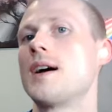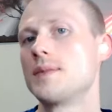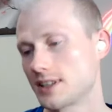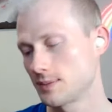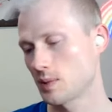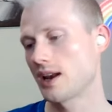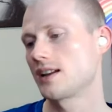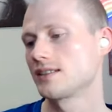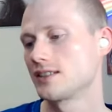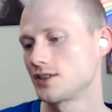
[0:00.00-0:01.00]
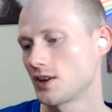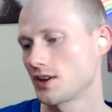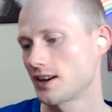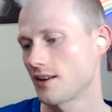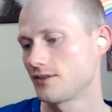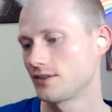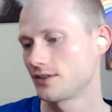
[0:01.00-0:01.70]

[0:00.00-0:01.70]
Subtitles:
I'm explaining this good enough